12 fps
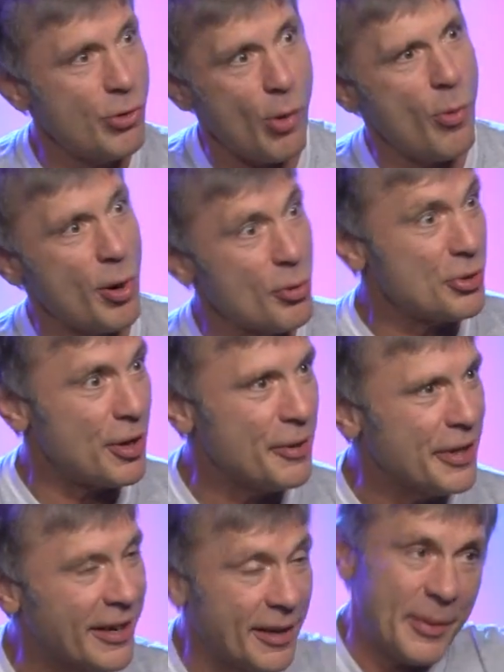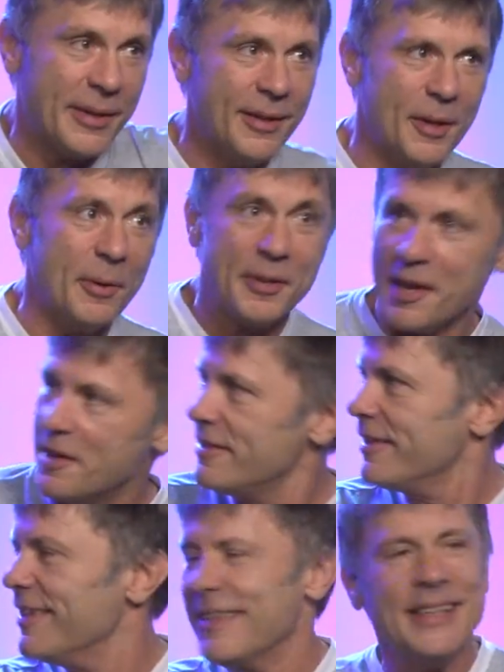got one, I'll show you." I went, "Oh, okay."
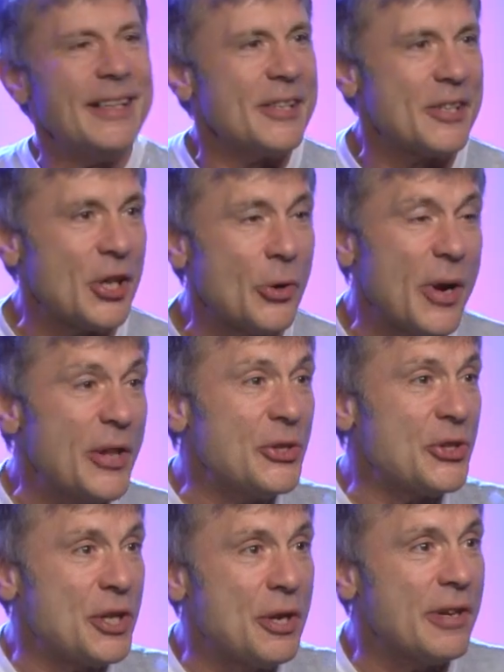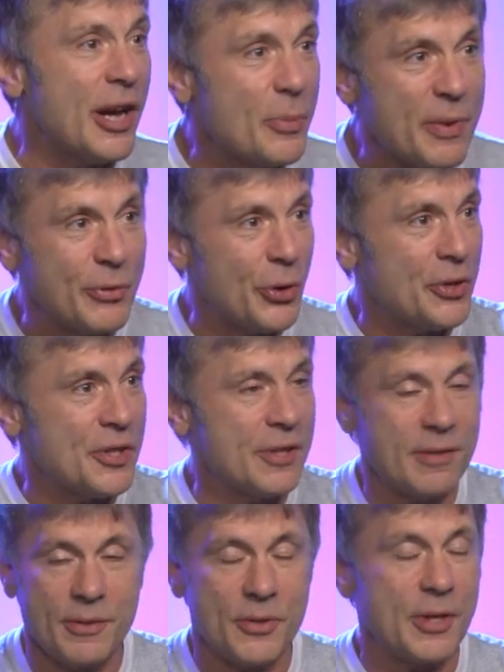So in the studio, we've got
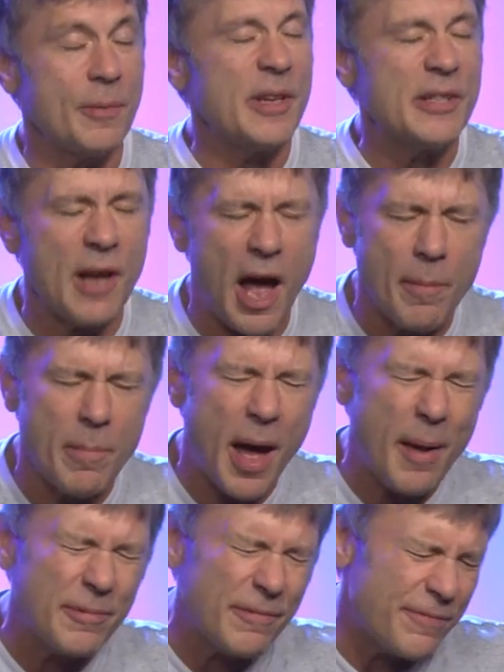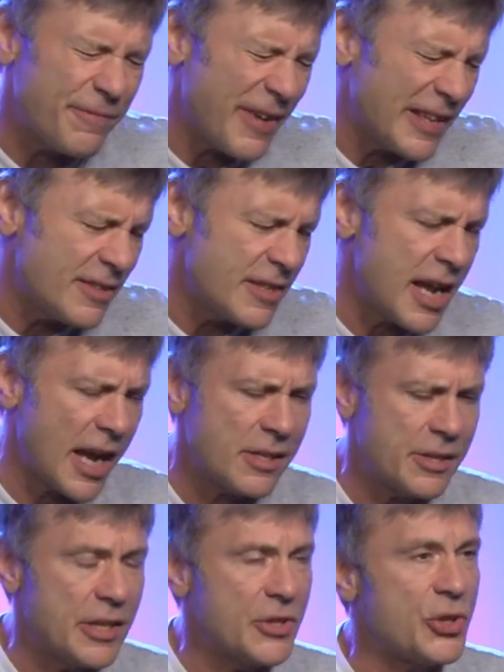it's a
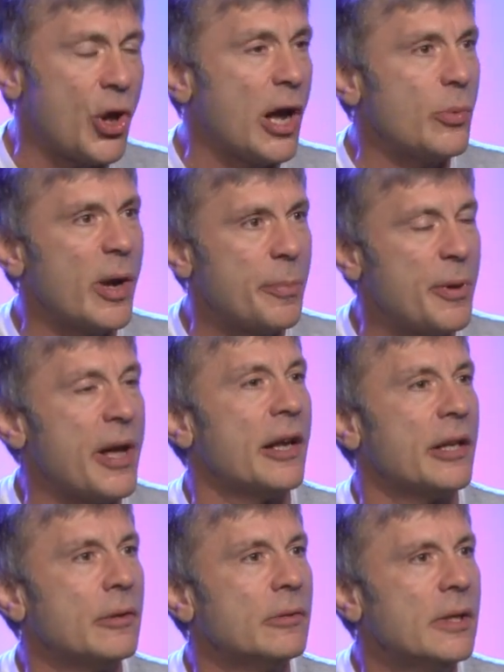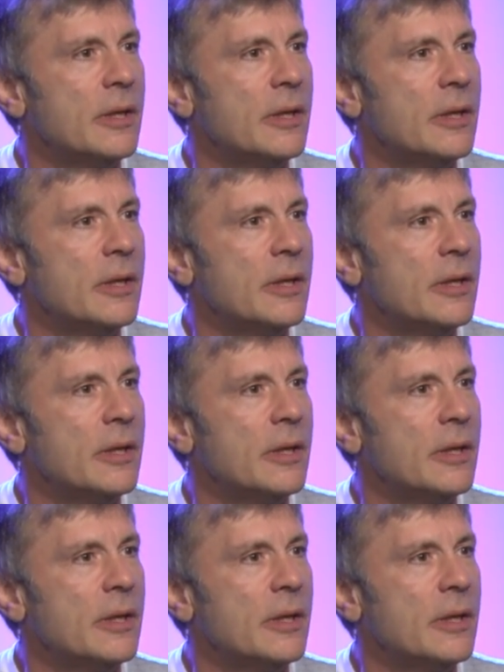fantastic Steinway piano.